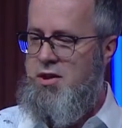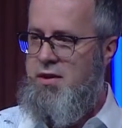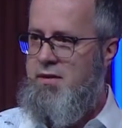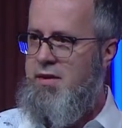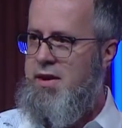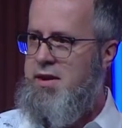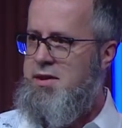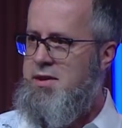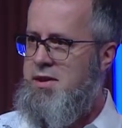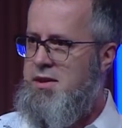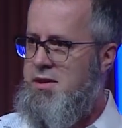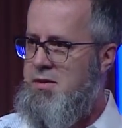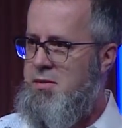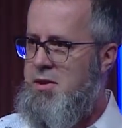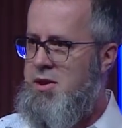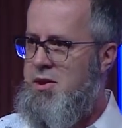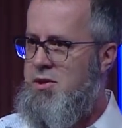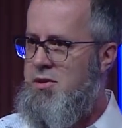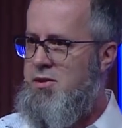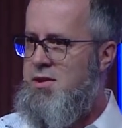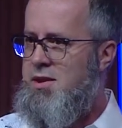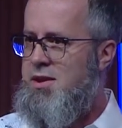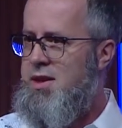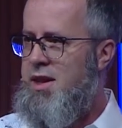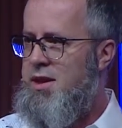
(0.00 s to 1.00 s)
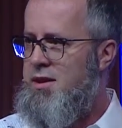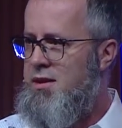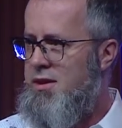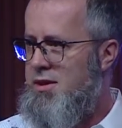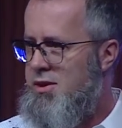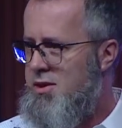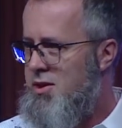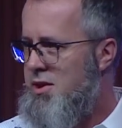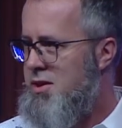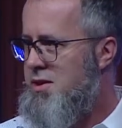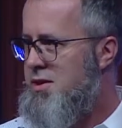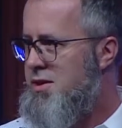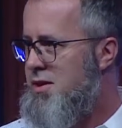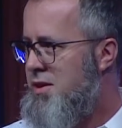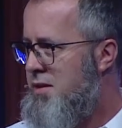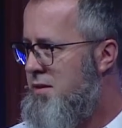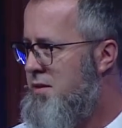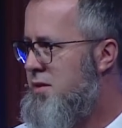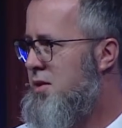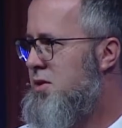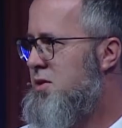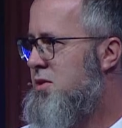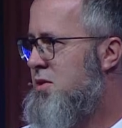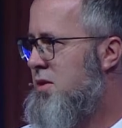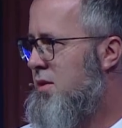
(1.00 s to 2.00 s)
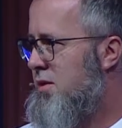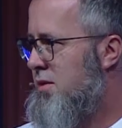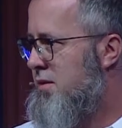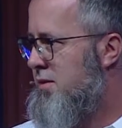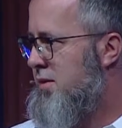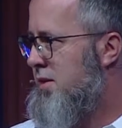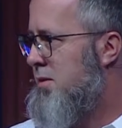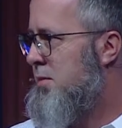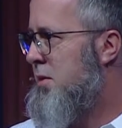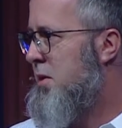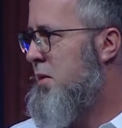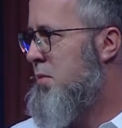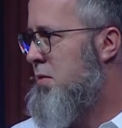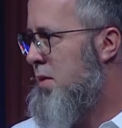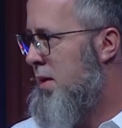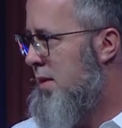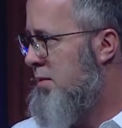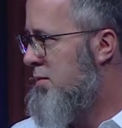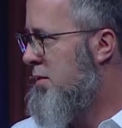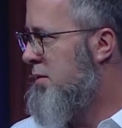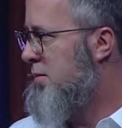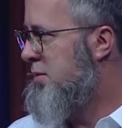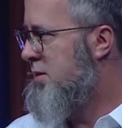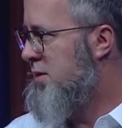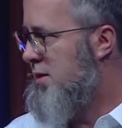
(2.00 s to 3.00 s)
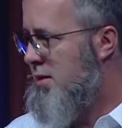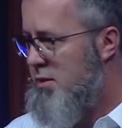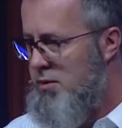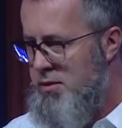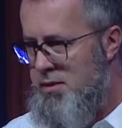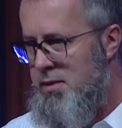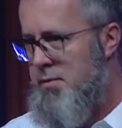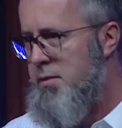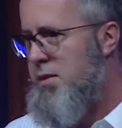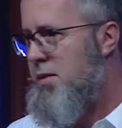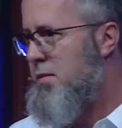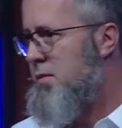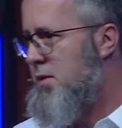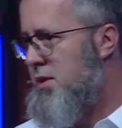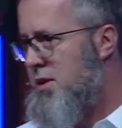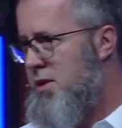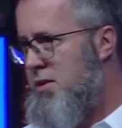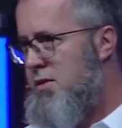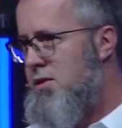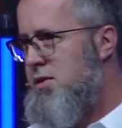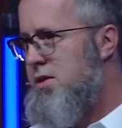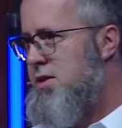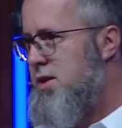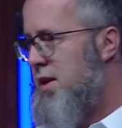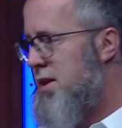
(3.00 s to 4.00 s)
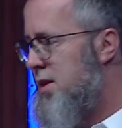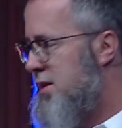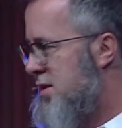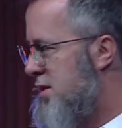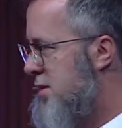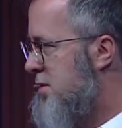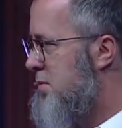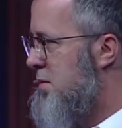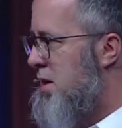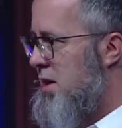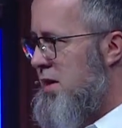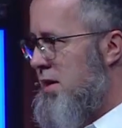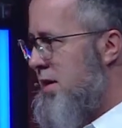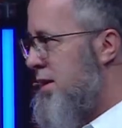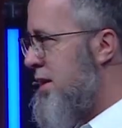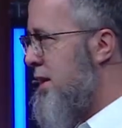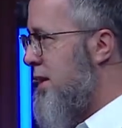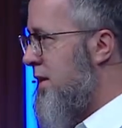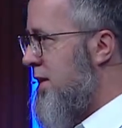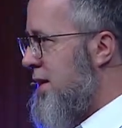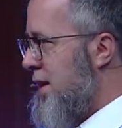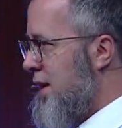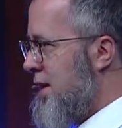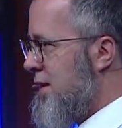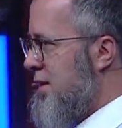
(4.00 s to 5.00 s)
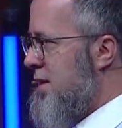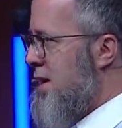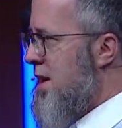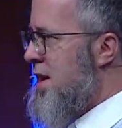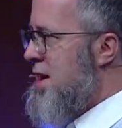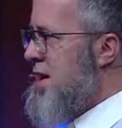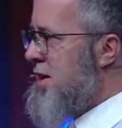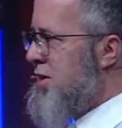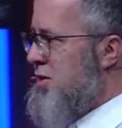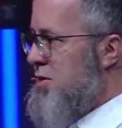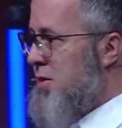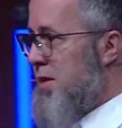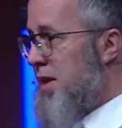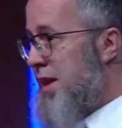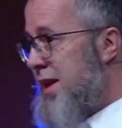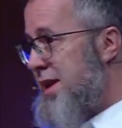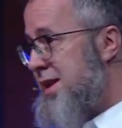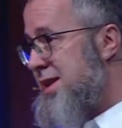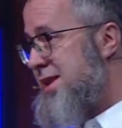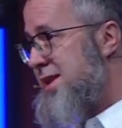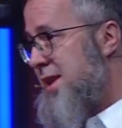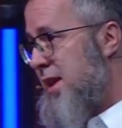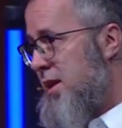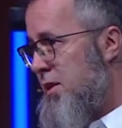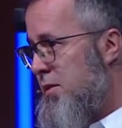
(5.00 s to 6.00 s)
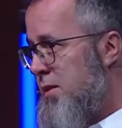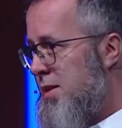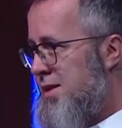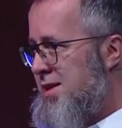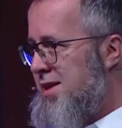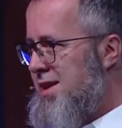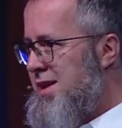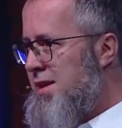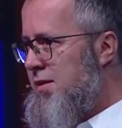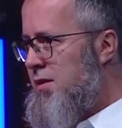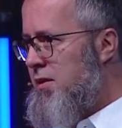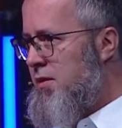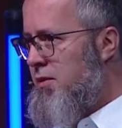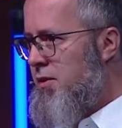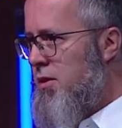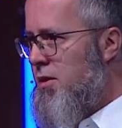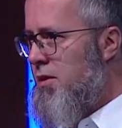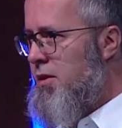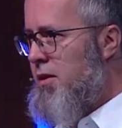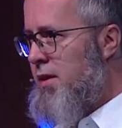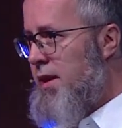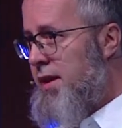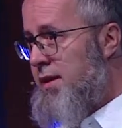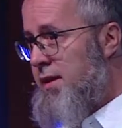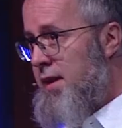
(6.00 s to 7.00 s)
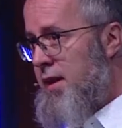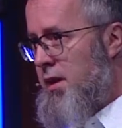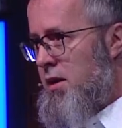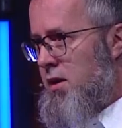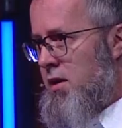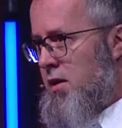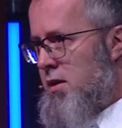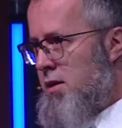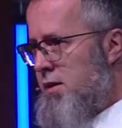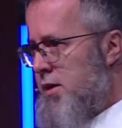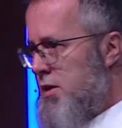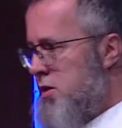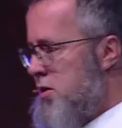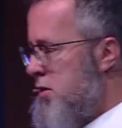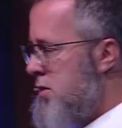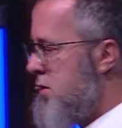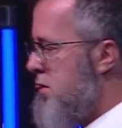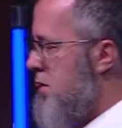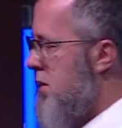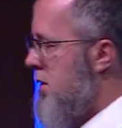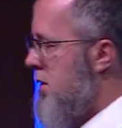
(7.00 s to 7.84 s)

advances, we can use the technology itself to solve some of the problems, to do some of the material sciences modeling and thing. So it accelerates it even further, like that curve I showed you